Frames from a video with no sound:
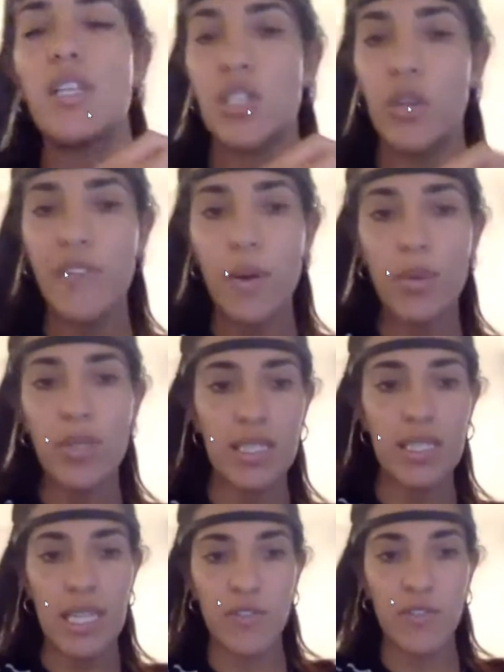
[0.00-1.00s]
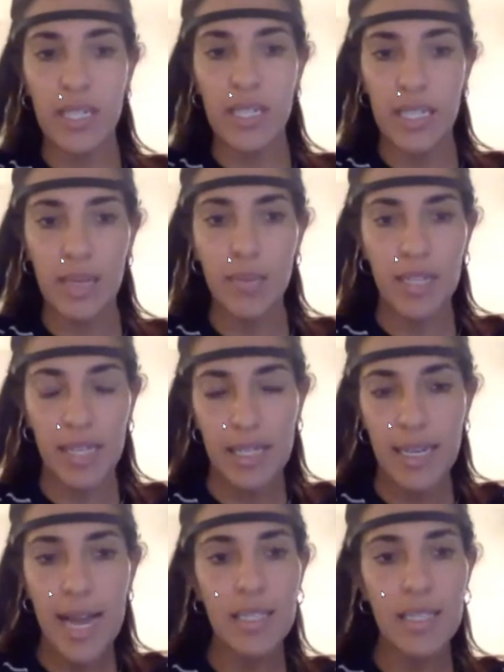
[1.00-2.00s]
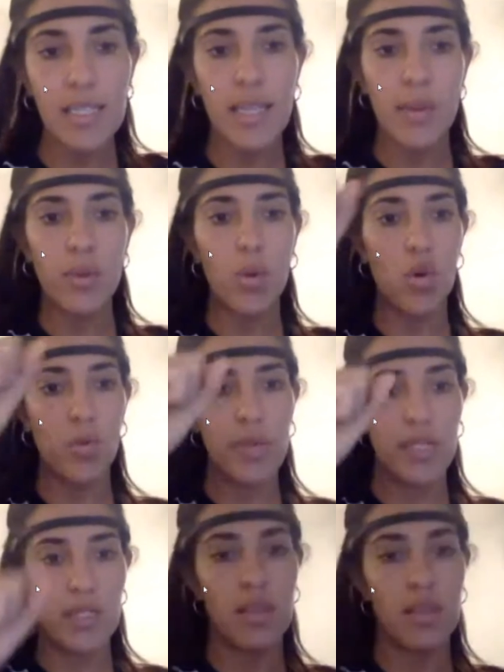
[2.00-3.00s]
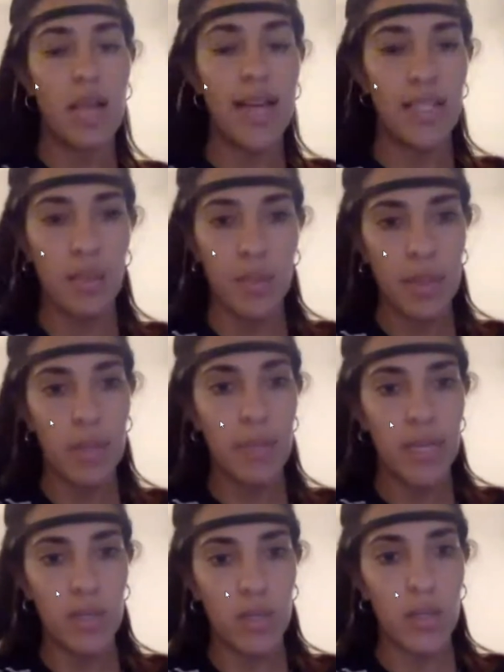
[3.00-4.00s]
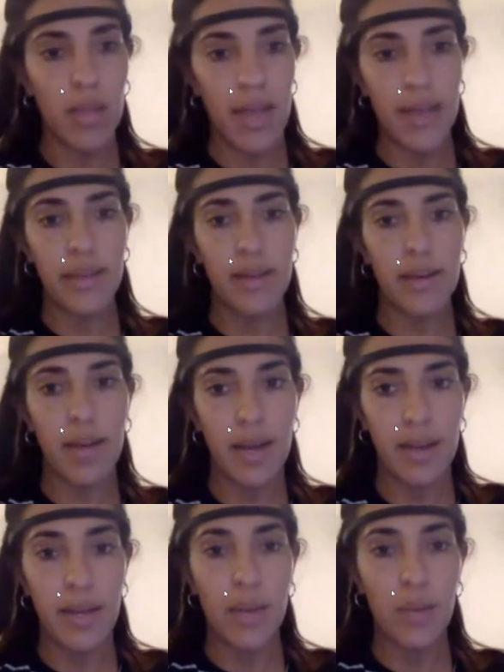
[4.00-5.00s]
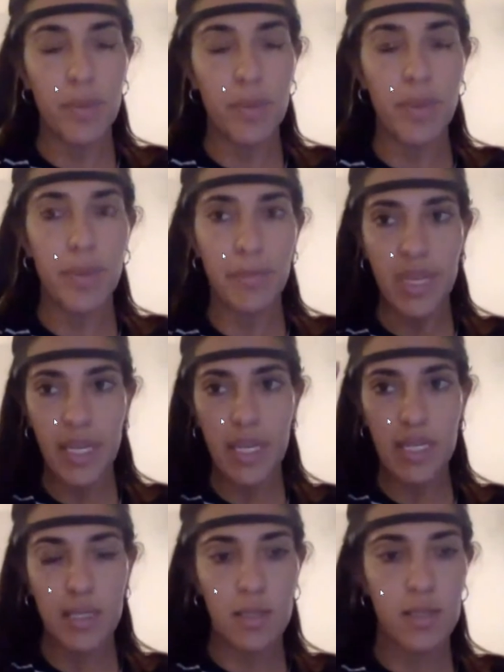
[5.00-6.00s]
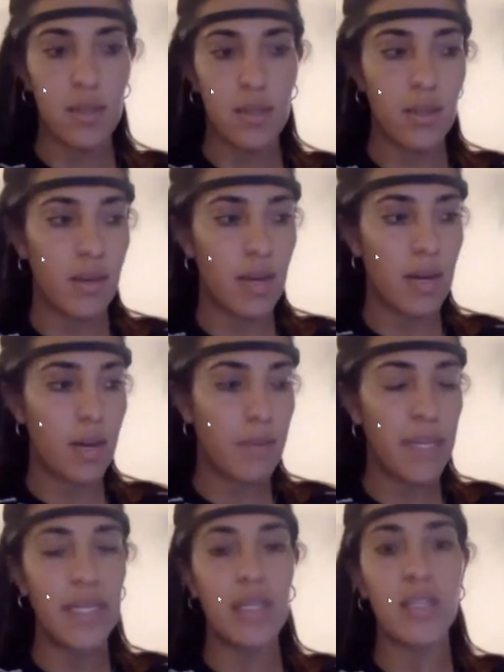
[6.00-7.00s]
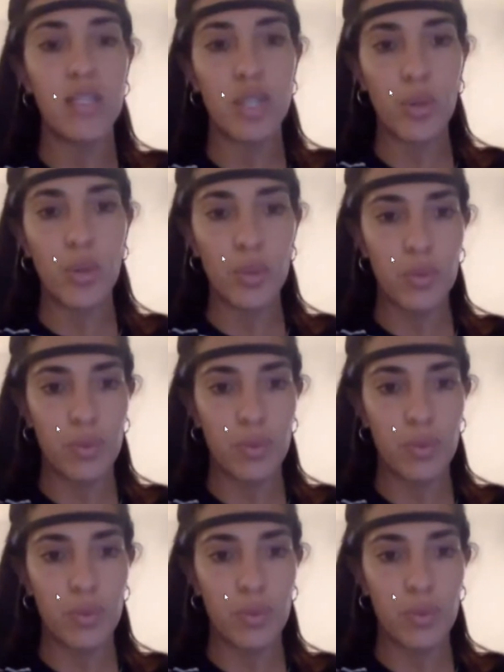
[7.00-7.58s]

So if I was successfully inhibiting and enhancing, they would all be lined up in the middle, and then that would be me considered being in the zone.